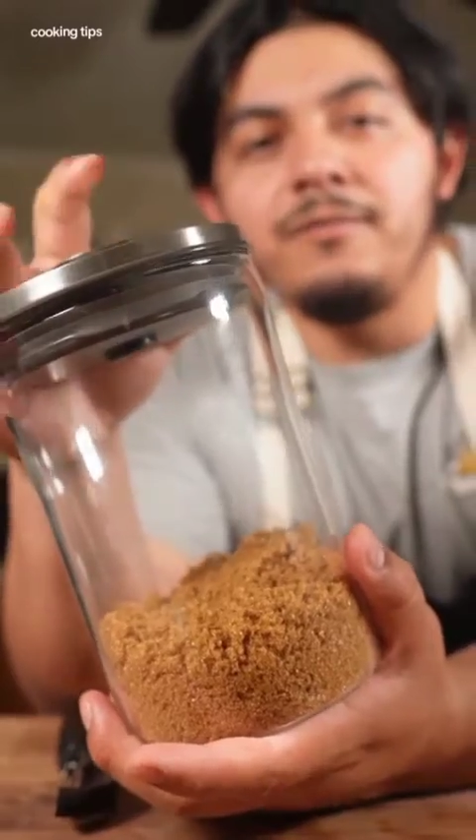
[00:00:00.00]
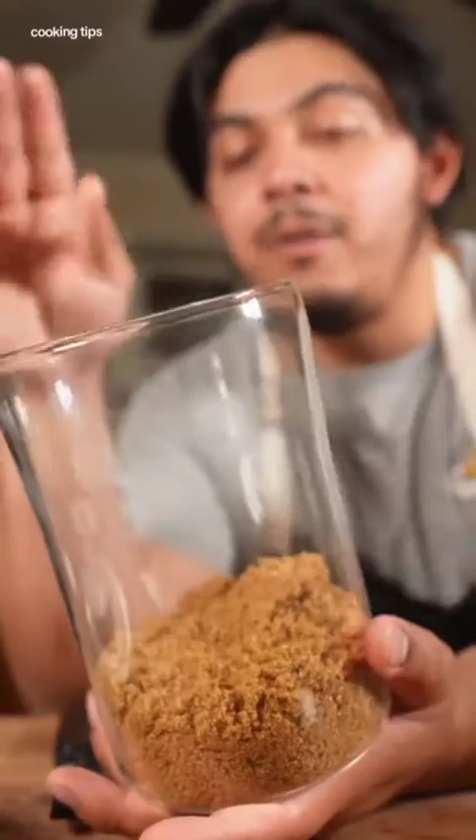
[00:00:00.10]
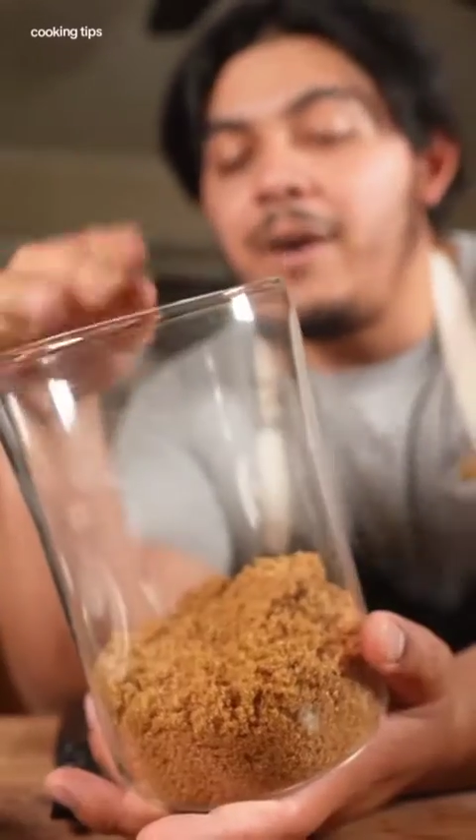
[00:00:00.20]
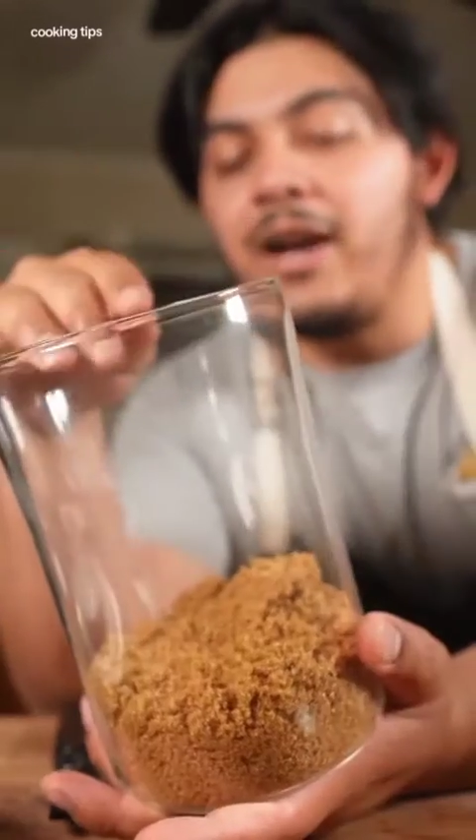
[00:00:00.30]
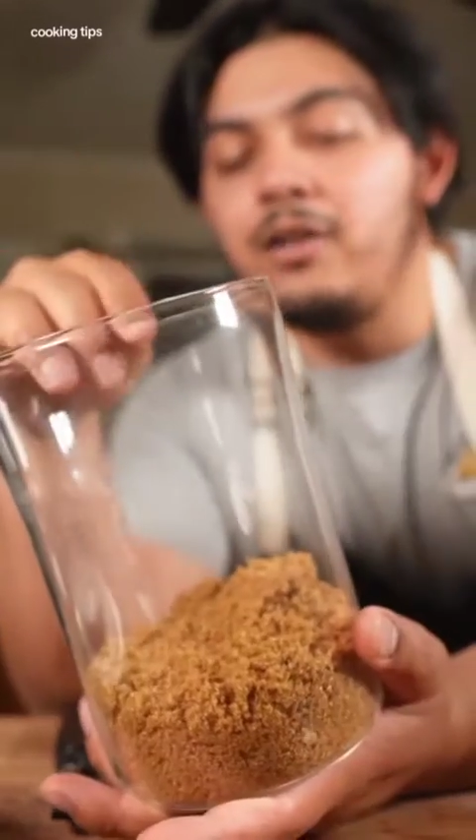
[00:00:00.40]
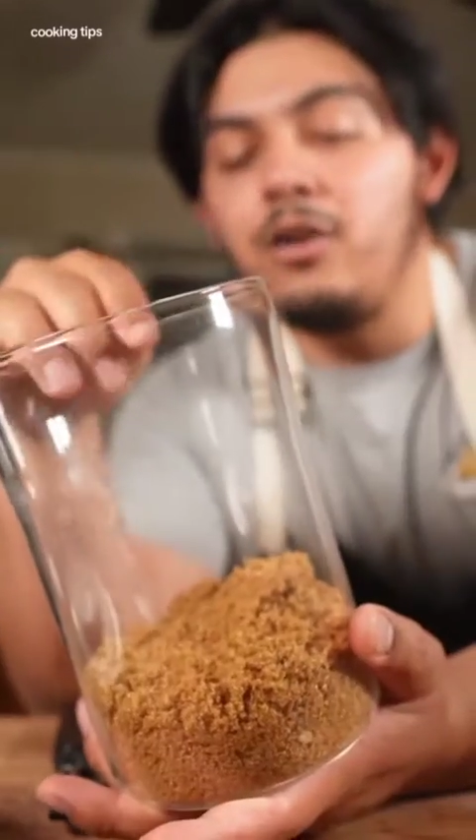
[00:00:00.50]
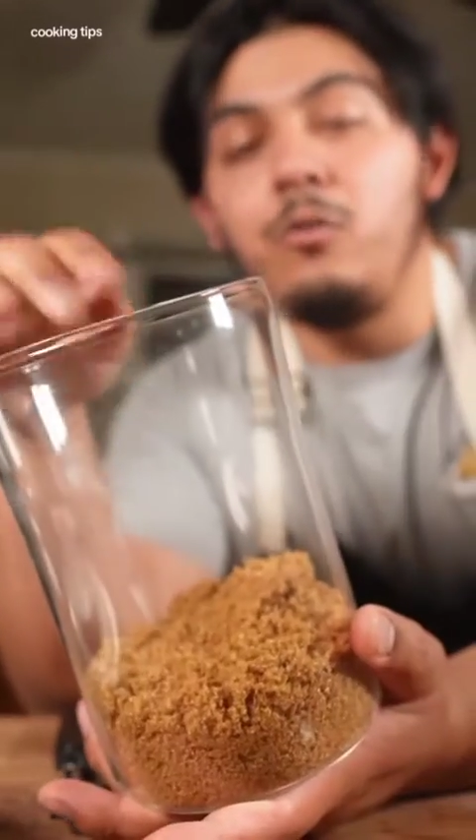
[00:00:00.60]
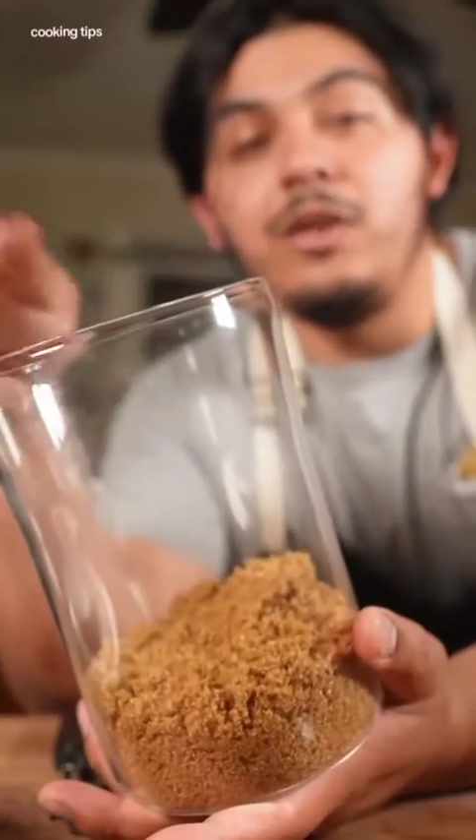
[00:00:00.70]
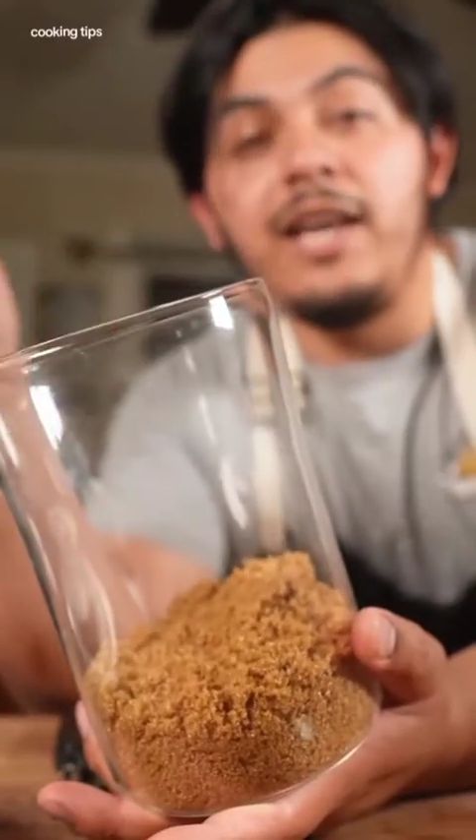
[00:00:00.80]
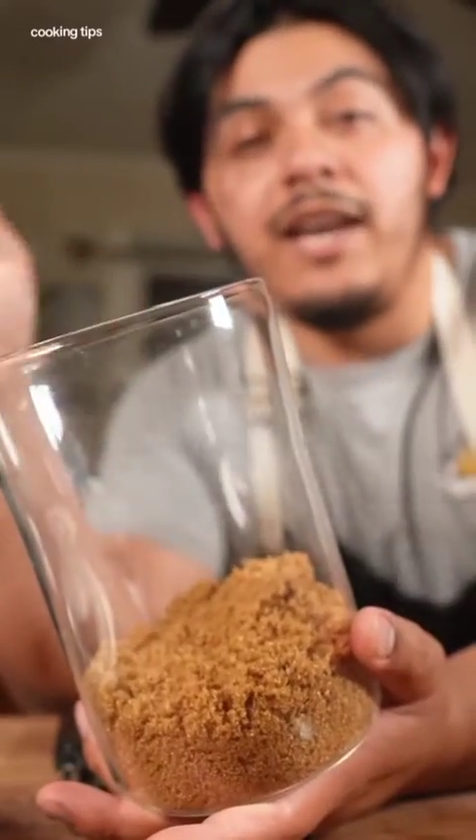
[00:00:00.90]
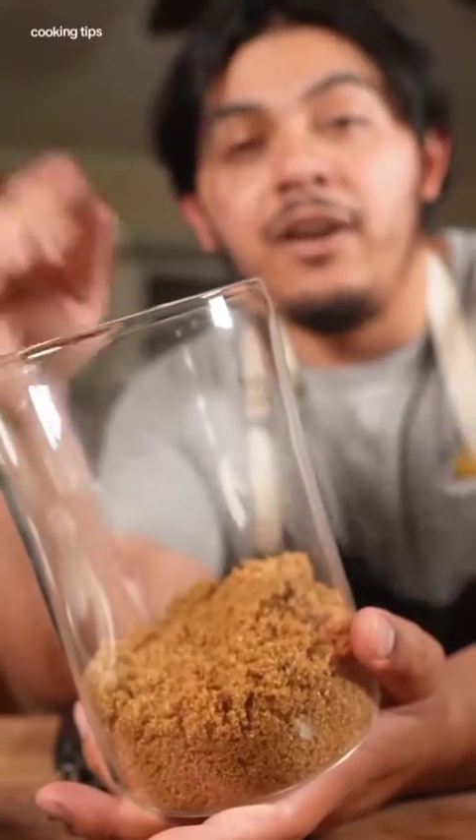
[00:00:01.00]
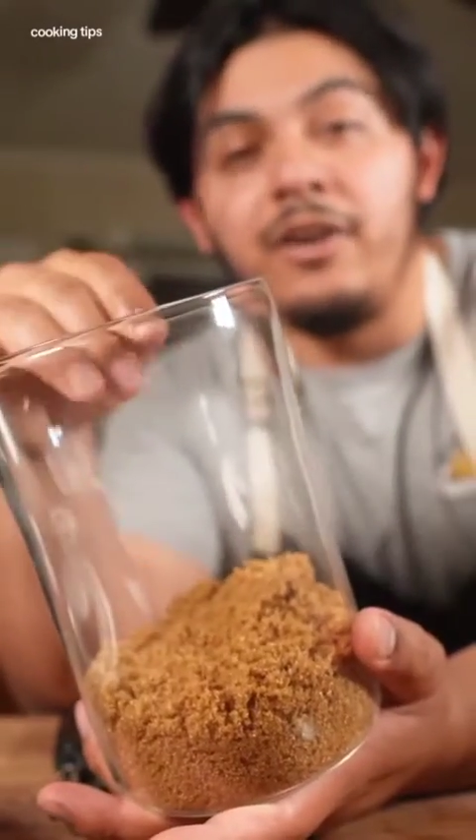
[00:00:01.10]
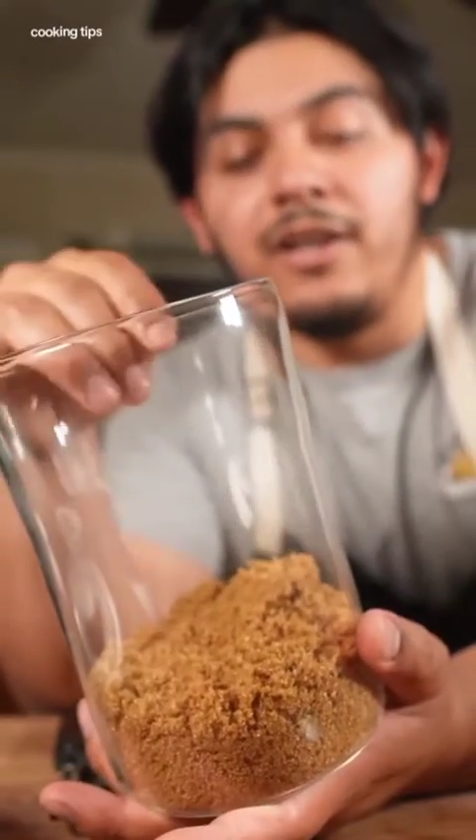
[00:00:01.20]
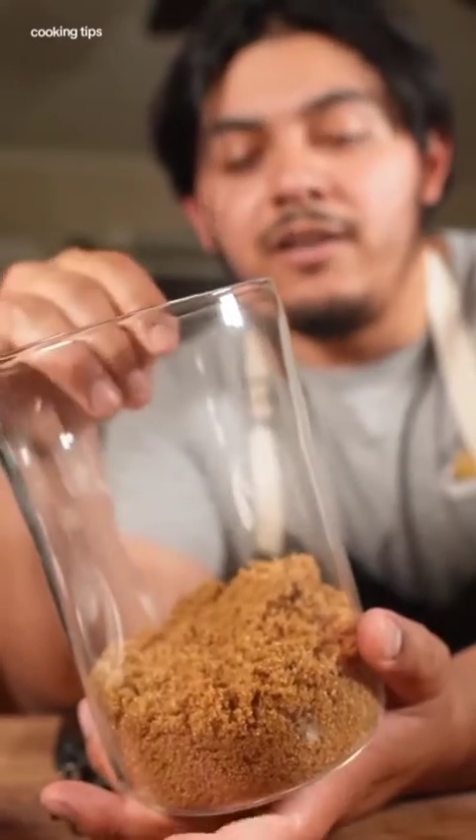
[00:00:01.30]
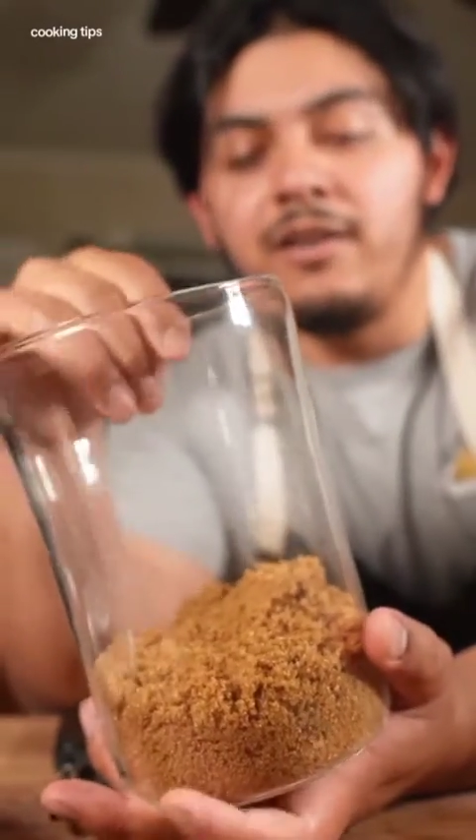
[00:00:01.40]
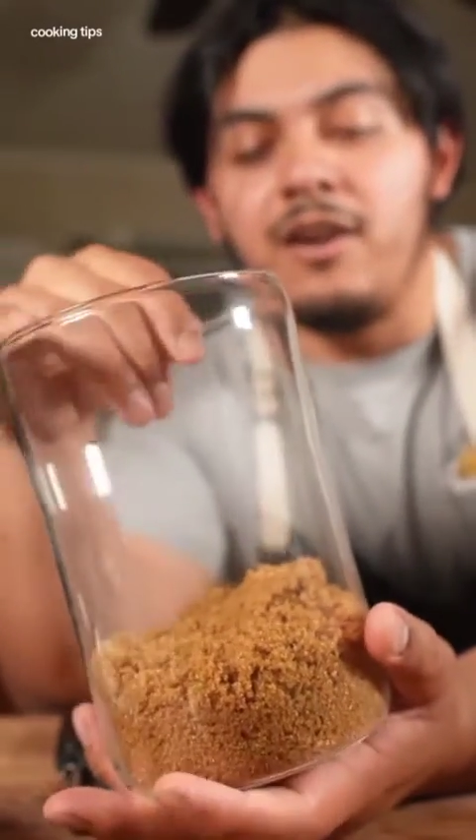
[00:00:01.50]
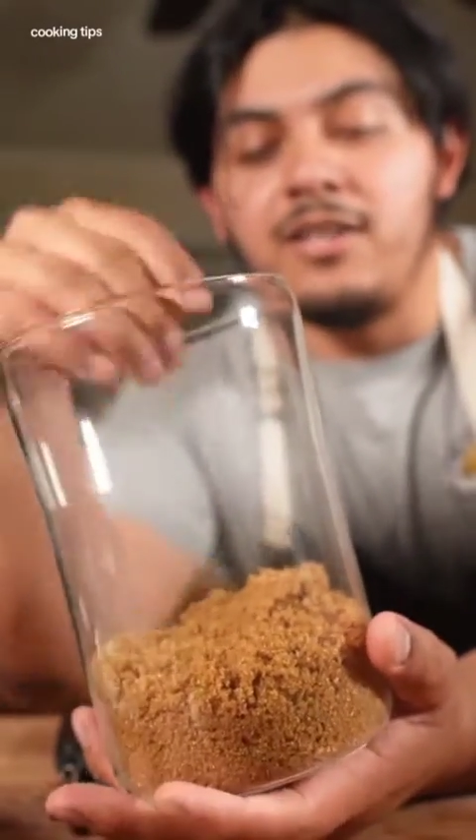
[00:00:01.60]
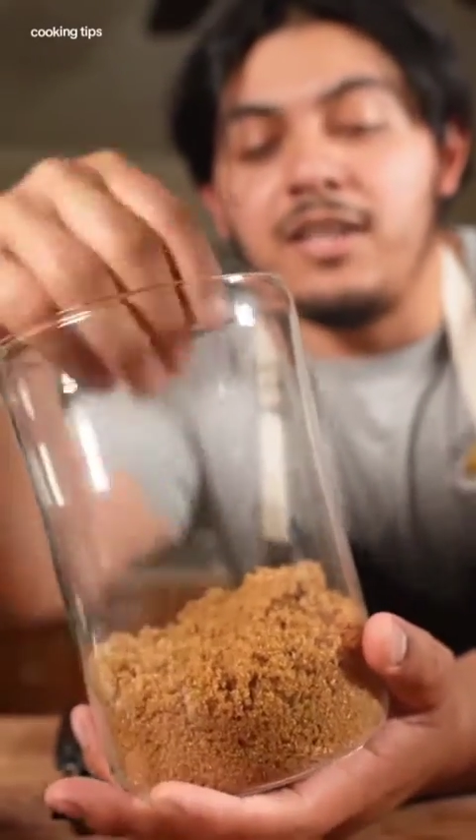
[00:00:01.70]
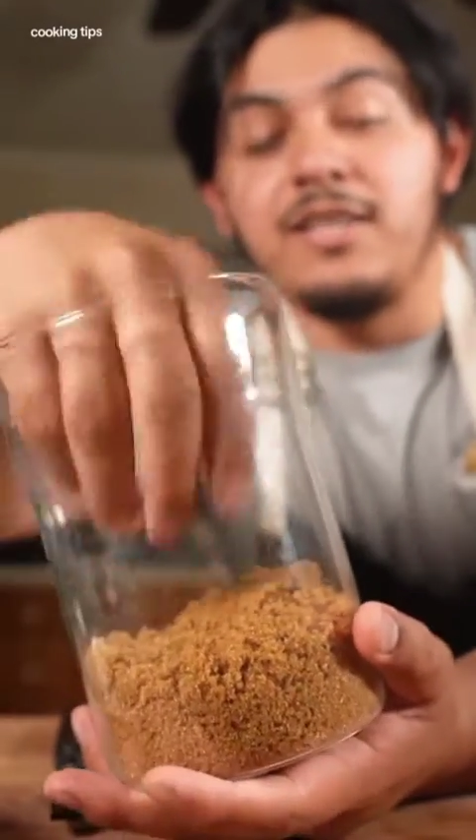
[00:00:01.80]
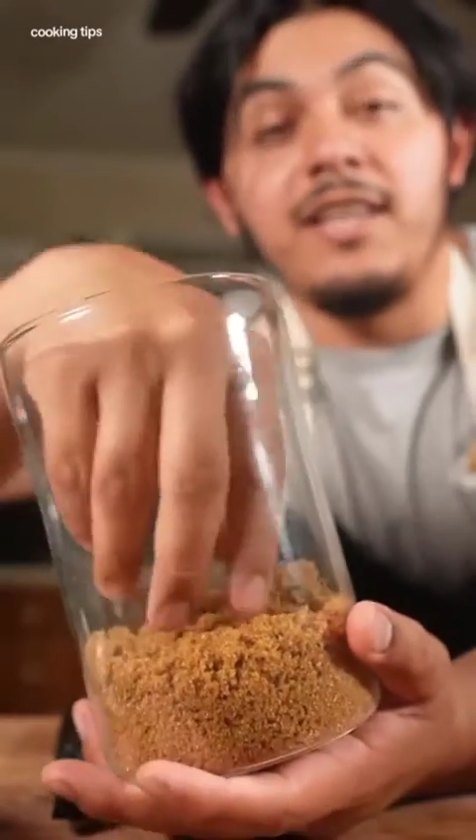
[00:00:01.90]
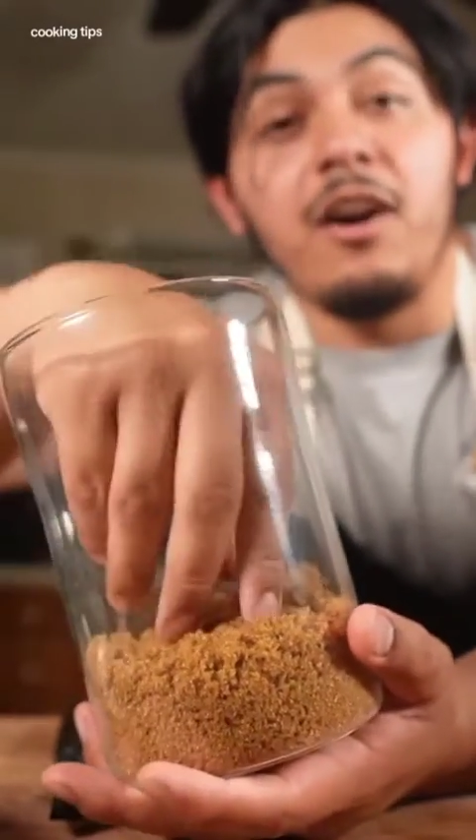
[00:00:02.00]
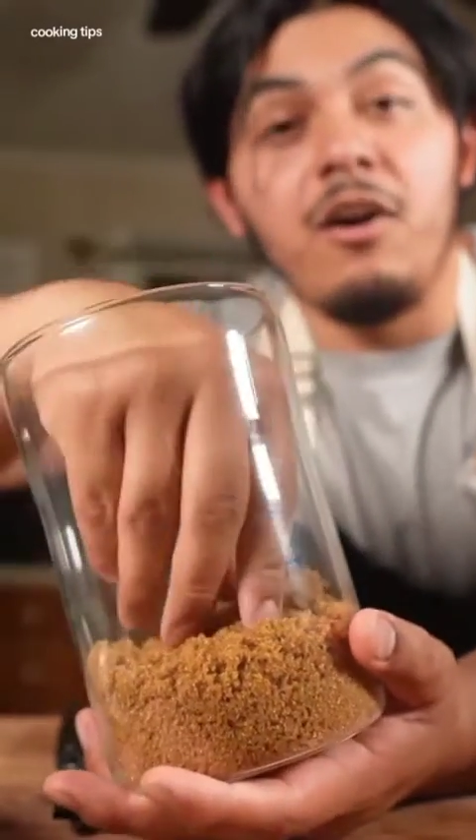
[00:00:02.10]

The bag alone will let air in, causing it to get